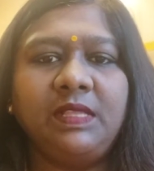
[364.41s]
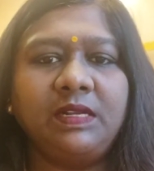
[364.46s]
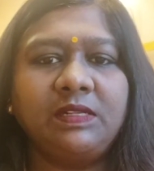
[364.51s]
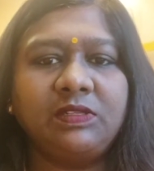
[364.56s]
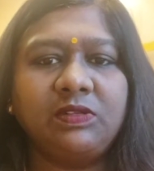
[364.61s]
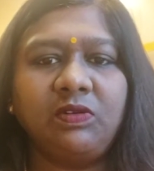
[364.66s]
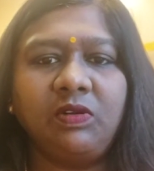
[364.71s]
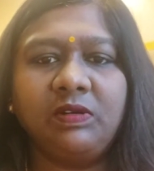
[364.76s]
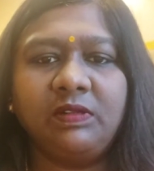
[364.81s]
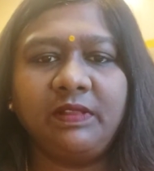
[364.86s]

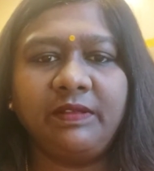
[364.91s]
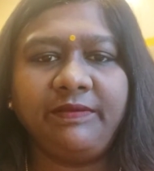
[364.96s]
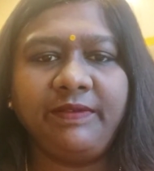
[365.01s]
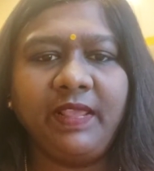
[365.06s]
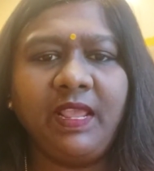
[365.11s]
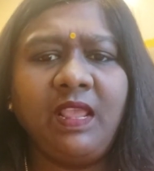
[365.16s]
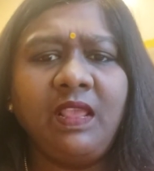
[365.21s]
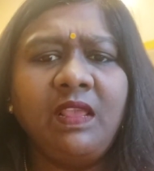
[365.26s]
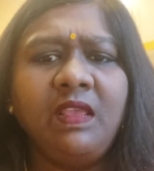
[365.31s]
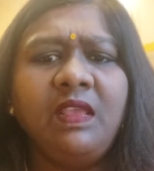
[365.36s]
That's not the
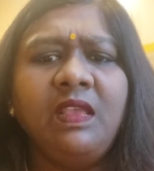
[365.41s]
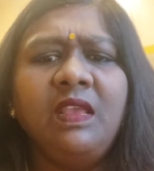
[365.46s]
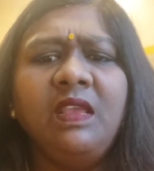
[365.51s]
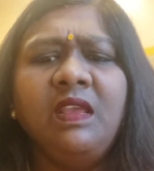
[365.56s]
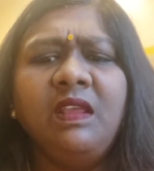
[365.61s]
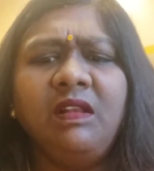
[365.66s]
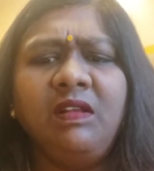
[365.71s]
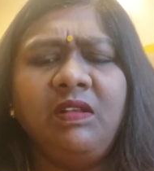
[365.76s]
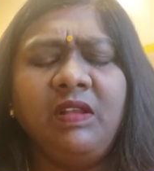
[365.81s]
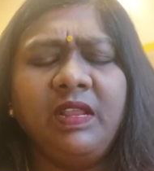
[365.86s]
way.
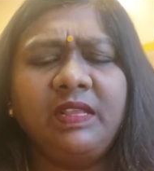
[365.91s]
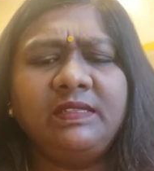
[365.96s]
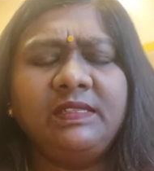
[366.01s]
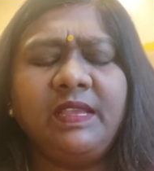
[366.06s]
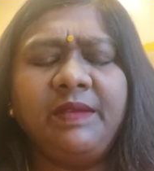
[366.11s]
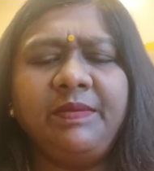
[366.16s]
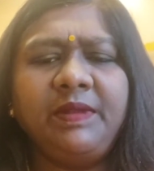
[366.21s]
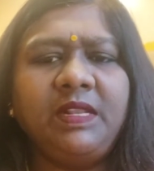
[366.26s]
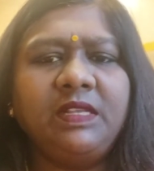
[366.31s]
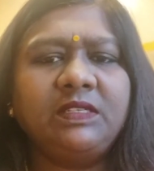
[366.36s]

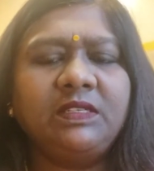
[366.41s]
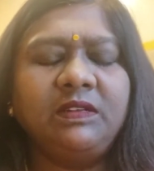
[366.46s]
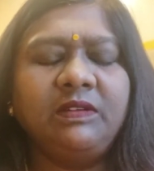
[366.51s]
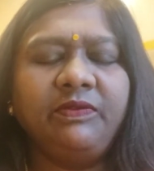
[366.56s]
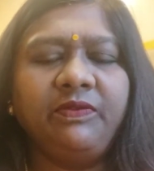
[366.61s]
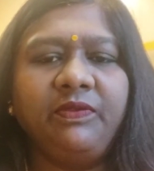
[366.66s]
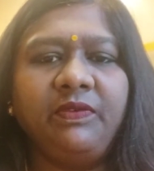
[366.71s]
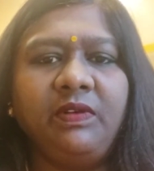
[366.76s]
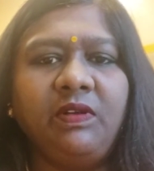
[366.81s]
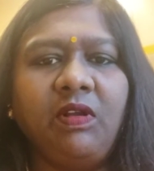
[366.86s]

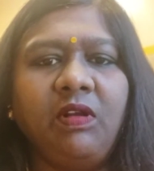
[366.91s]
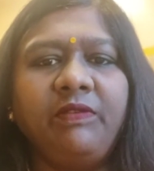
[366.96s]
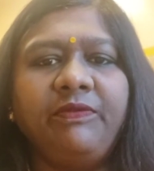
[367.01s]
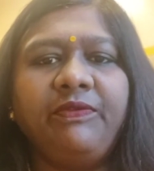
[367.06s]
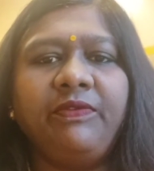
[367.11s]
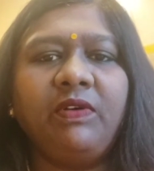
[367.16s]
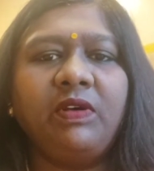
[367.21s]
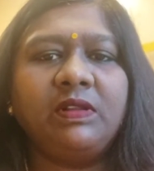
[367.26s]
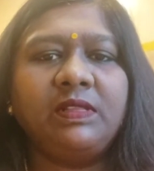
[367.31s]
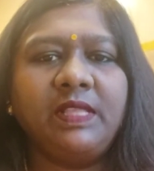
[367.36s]
Examination
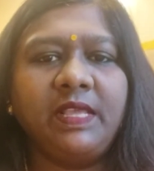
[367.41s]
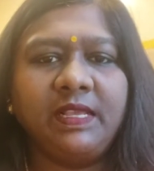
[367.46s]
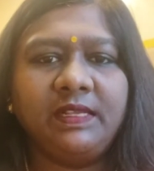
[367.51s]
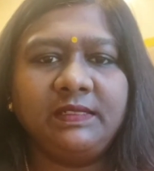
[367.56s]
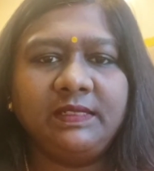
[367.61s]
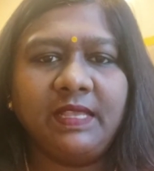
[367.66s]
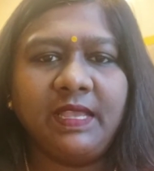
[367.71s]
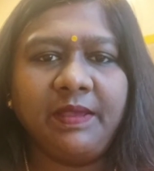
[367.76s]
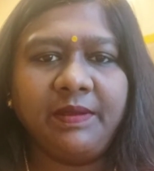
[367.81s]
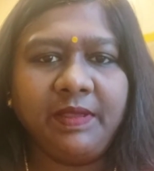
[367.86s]
not for
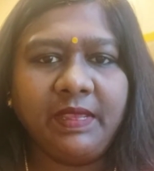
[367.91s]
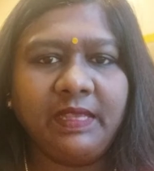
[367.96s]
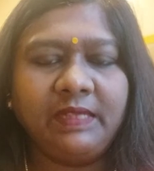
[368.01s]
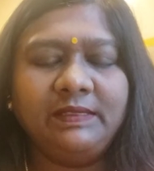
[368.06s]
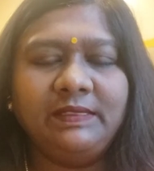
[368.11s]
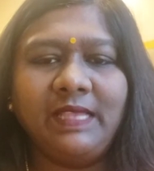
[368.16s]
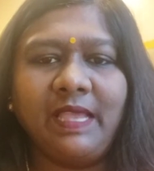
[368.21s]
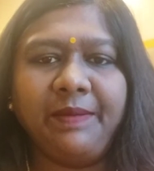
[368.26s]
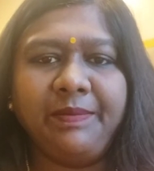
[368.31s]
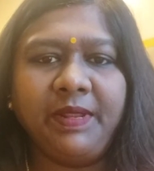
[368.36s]
the
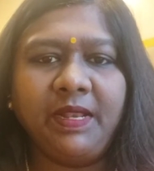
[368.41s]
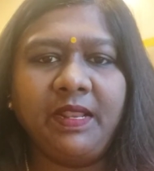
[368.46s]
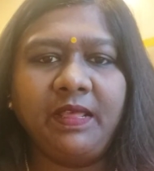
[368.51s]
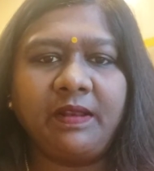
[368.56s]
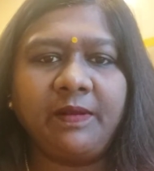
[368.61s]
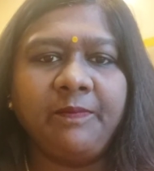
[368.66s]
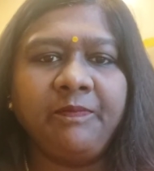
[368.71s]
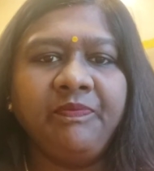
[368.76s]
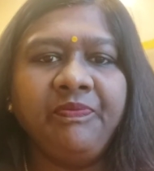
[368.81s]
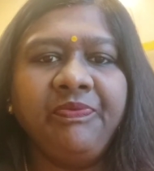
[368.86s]
examiner.